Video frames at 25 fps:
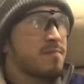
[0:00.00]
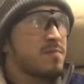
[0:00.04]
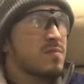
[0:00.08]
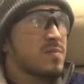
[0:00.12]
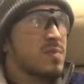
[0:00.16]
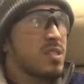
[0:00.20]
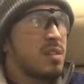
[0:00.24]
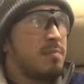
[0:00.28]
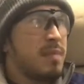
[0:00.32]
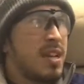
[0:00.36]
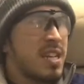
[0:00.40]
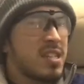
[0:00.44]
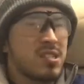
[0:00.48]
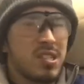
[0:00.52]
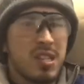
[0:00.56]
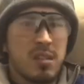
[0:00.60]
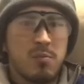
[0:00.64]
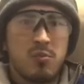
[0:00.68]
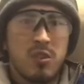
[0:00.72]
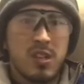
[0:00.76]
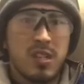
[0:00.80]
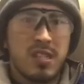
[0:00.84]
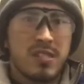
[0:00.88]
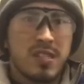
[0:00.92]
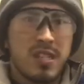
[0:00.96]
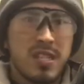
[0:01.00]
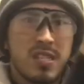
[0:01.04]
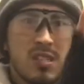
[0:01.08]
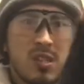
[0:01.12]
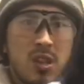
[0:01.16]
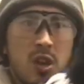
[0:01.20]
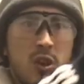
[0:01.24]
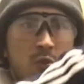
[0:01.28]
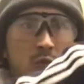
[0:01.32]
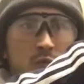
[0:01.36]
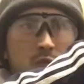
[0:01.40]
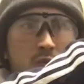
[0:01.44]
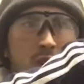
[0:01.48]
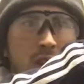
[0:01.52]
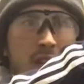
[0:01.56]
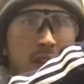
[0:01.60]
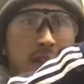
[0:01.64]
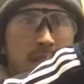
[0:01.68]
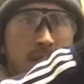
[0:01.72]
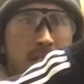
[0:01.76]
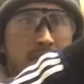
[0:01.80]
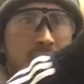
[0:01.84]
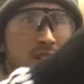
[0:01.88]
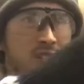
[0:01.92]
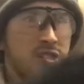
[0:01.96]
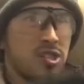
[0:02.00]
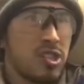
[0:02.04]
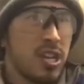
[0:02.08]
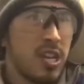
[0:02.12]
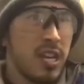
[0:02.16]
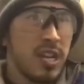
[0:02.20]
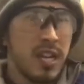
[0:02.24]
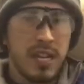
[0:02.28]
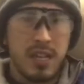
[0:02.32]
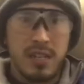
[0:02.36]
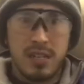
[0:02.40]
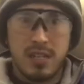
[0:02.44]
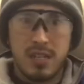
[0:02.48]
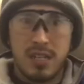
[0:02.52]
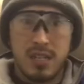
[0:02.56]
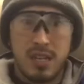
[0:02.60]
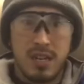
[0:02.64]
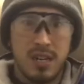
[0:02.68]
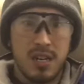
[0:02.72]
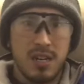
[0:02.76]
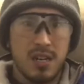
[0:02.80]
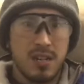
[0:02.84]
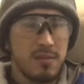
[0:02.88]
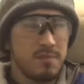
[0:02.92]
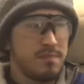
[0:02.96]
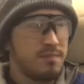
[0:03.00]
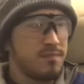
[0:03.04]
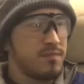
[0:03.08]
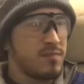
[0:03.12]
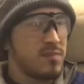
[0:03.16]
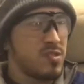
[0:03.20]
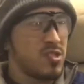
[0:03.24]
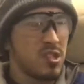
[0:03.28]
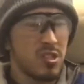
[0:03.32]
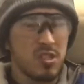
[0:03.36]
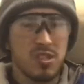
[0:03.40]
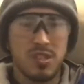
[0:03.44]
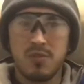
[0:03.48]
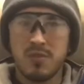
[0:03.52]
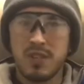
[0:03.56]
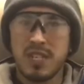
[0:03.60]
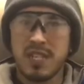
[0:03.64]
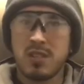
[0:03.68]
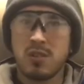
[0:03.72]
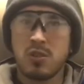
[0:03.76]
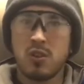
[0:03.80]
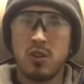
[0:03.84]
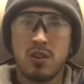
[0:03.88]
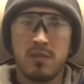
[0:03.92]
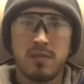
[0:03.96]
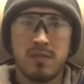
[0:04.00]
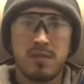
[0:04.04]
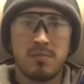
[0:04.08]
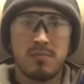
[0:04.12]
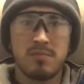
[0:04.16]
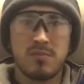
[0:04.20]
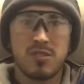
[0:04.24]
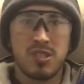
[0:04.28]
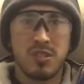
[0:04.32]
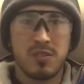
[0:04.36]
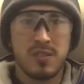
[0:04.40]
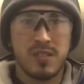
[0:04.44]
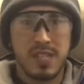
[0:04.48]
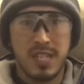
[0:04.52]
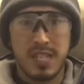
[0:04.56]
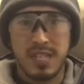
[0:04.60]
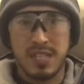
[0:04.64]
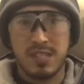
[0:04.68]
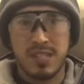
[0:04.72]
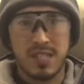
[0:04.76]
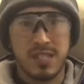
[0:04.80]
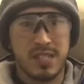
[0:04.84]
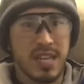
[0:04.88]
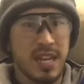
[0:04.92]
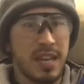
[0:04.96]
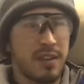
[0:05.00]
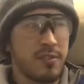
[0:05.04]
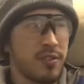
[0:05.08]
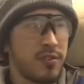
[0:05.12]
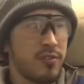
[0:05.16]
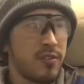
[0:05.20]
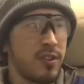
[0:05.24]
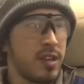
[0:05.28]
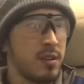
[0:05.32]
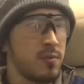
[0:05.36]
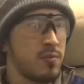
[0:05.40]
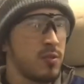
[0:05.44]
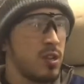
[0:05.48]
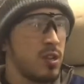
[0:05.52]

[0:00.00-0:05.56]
Magazine wise, these hold quite a fair share, so you don't need a lot of them, so it's easy to carry around.